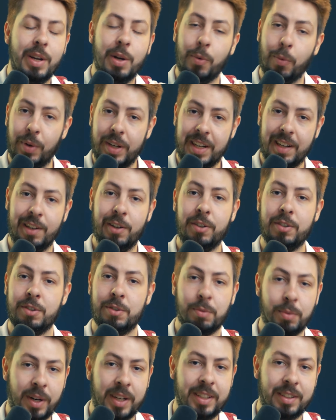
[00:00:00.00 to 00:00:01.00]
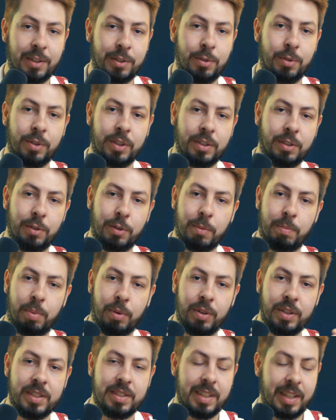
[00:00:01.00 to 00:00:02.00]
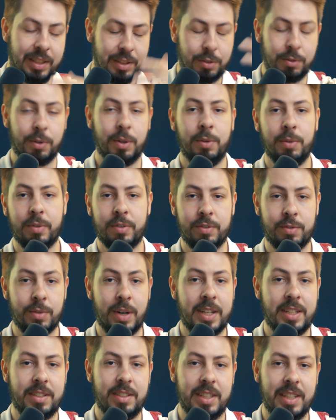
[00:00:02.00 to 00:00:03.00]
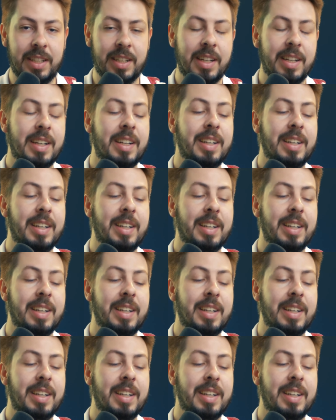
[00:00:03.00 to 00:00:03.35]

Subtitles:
when it looks right according to the points and your own strategy,